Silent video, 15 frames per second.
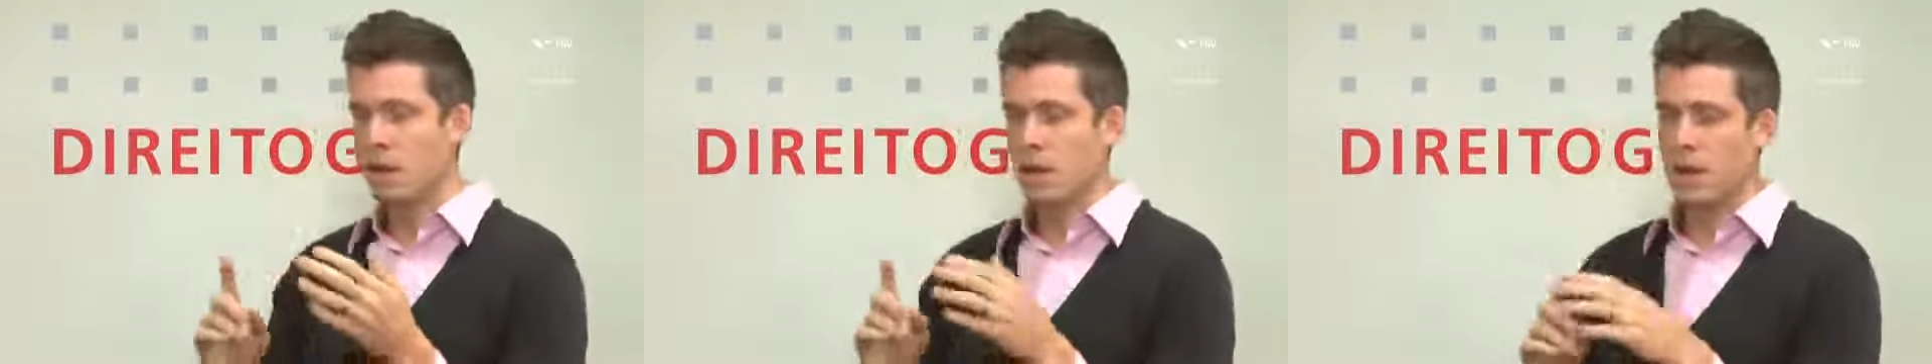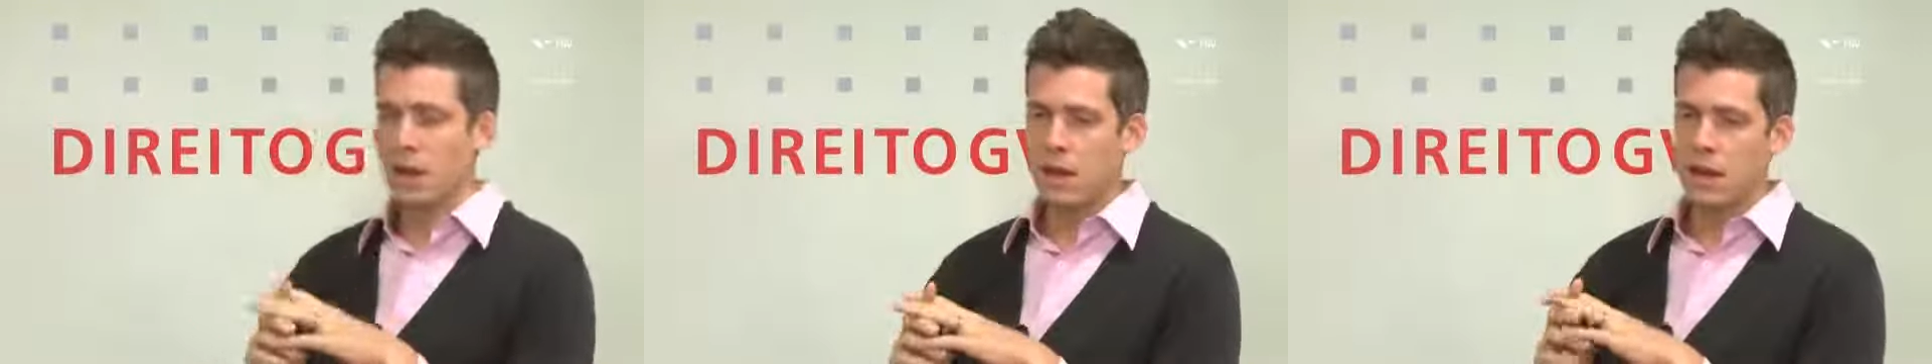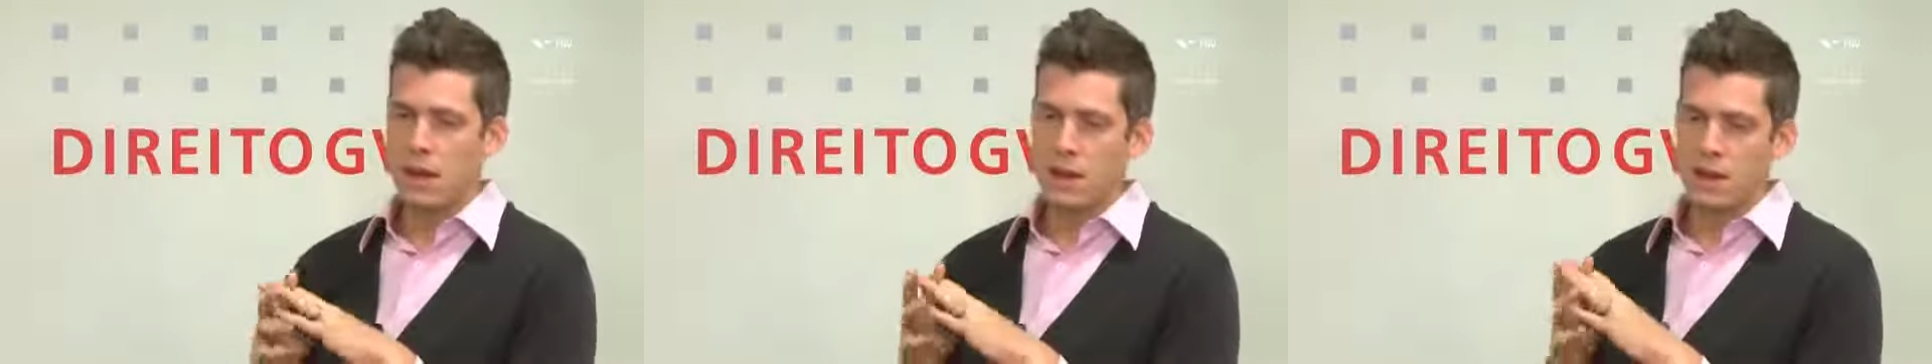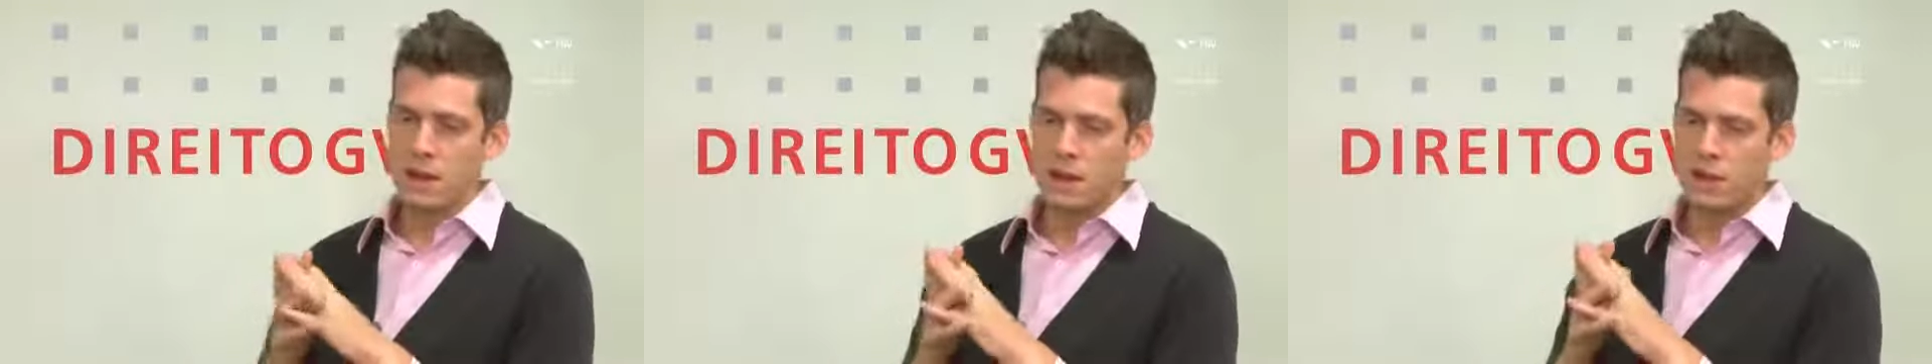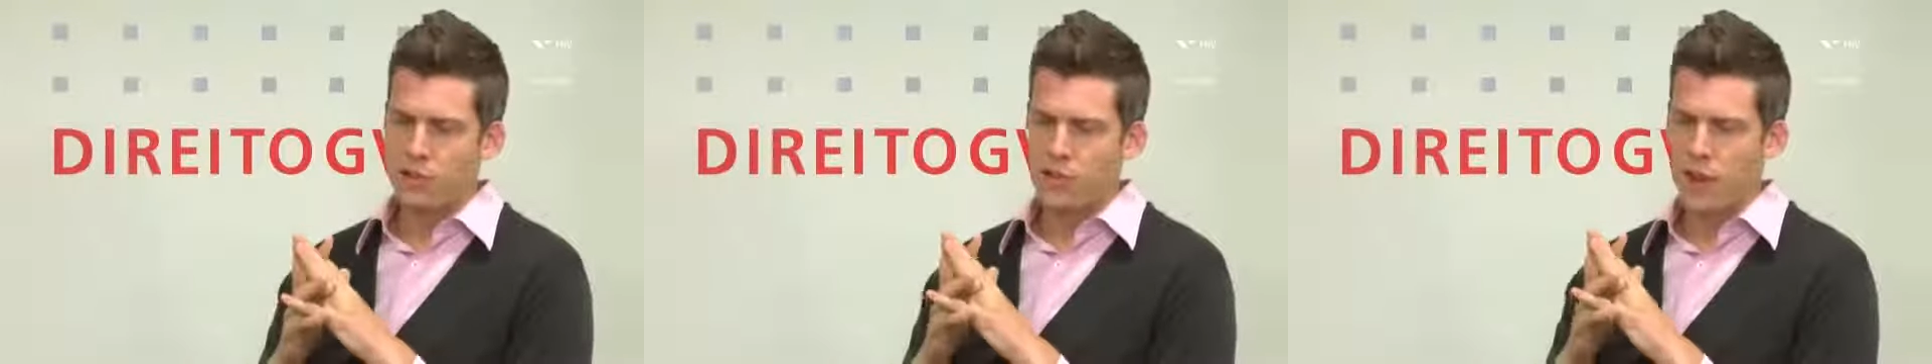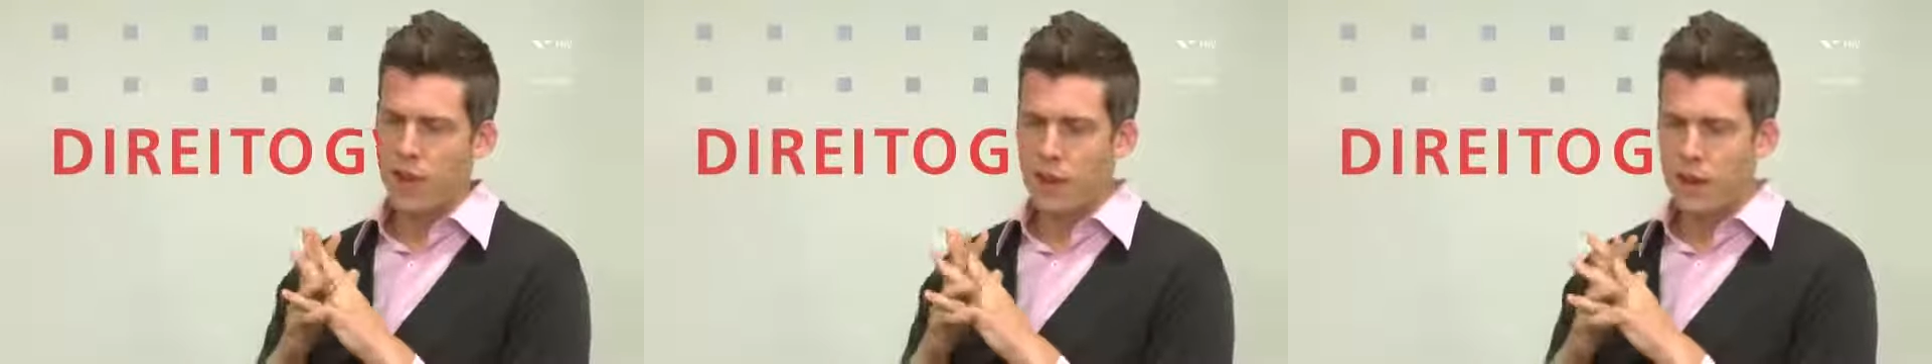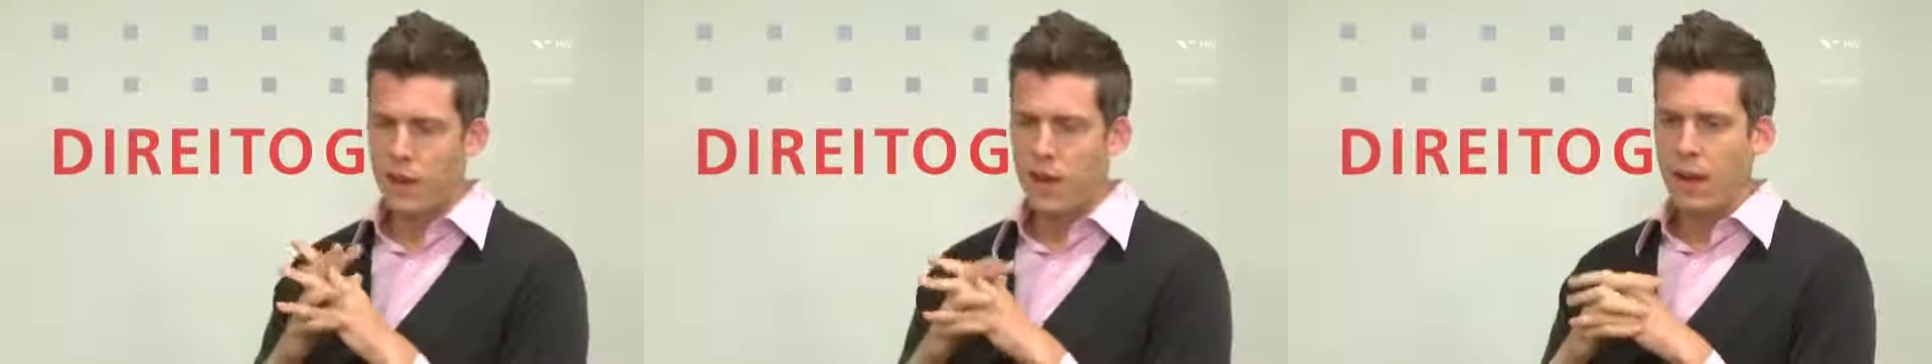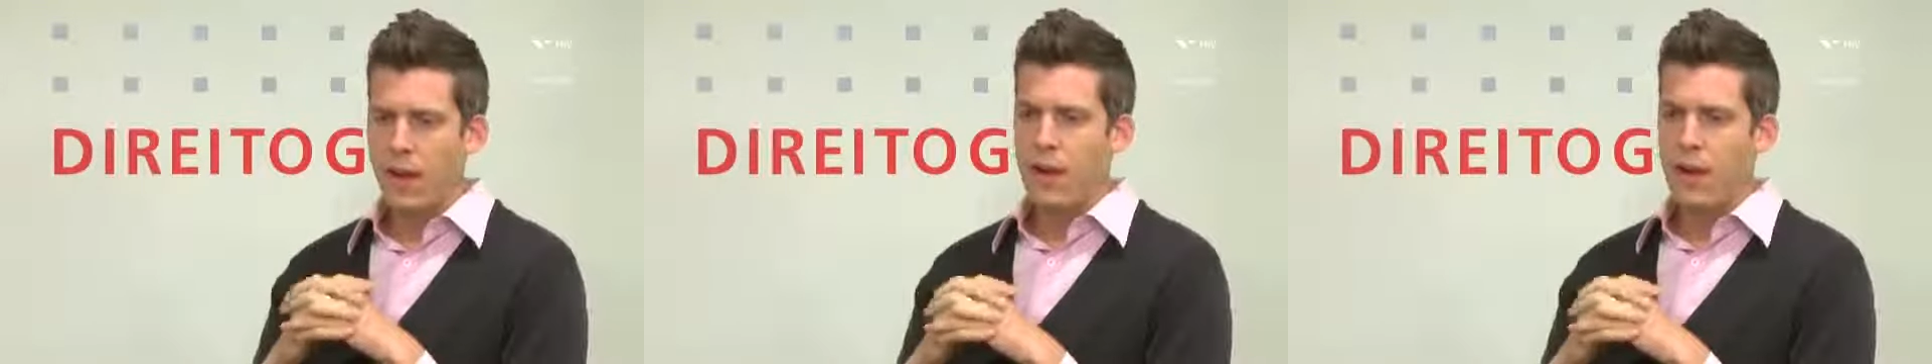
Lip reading: and India and China,